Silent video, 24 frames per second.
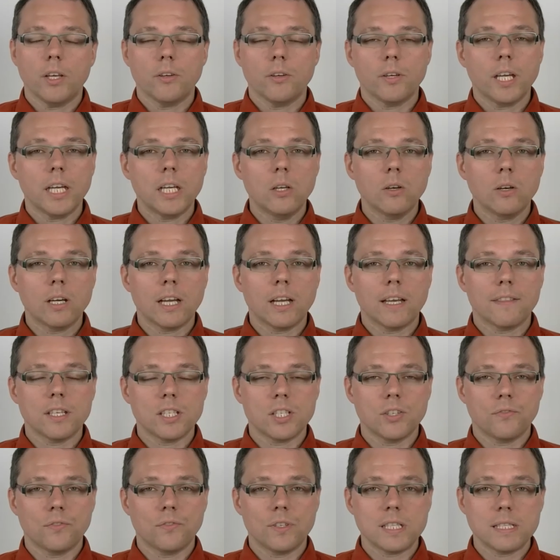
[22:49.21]
you can look at the
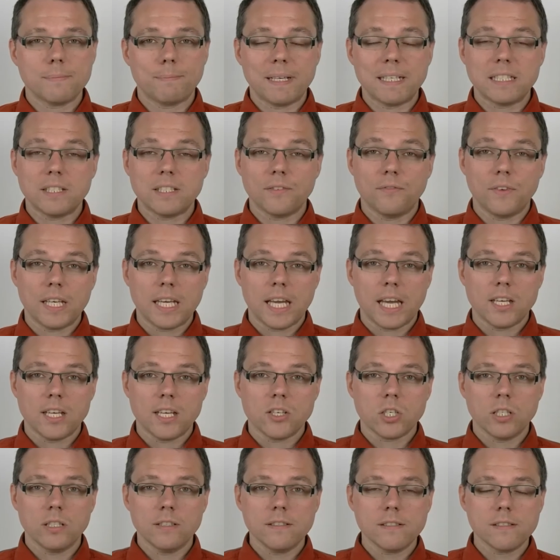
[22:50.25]
different
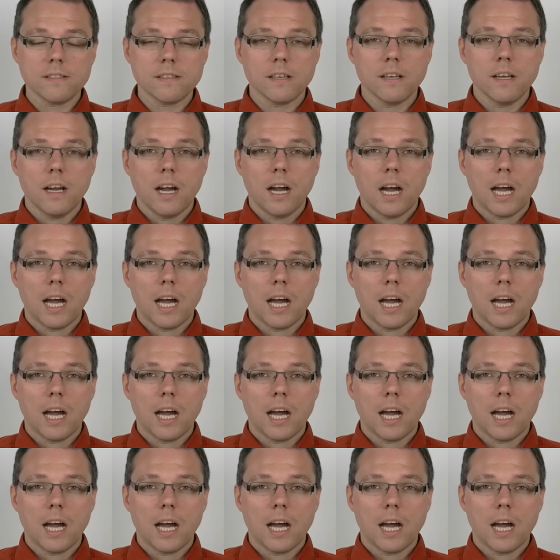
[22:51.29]
specifications.